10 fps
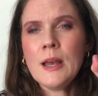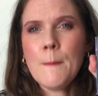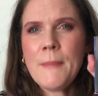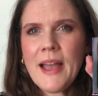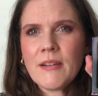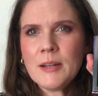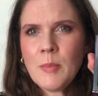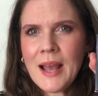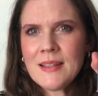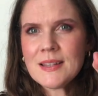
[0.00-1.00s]
Bear in
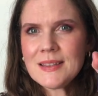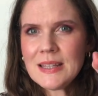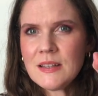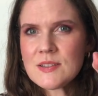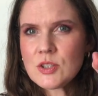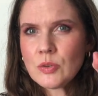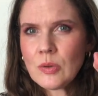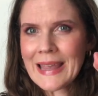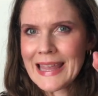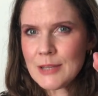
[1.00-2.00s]
mind that these two
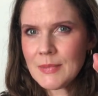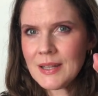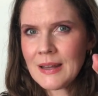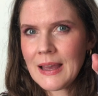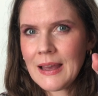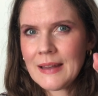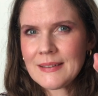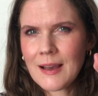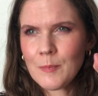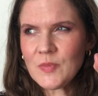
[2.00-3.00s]
came in at
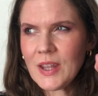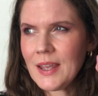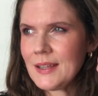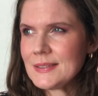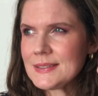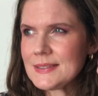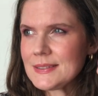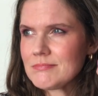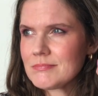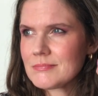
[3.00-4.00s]

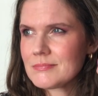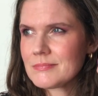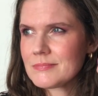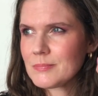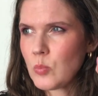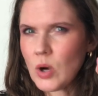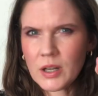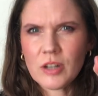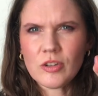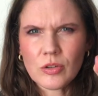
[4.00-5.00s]
updates
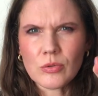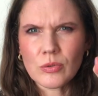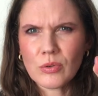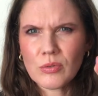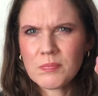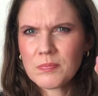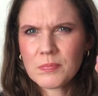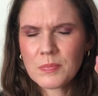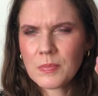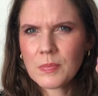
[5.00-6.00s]
1 and 2.
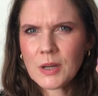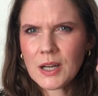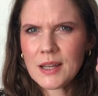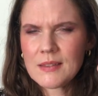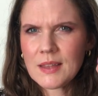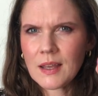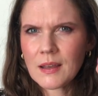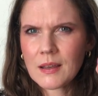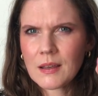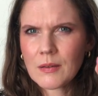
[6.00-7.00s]
I
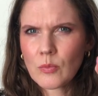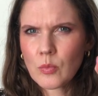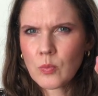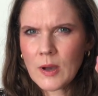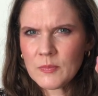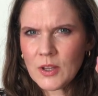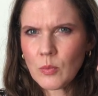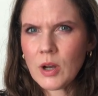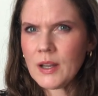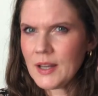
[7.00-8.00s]
think update
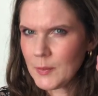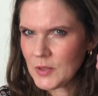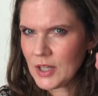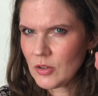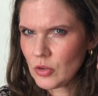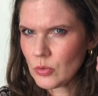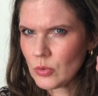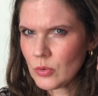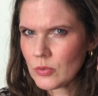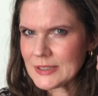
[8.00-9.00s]
1 and update
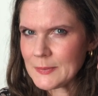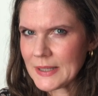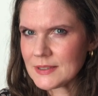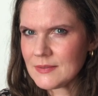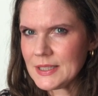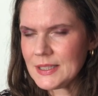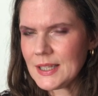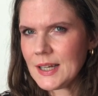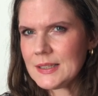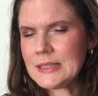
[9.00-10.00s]
2 respectively,
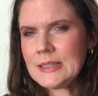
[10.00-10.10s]
yeah.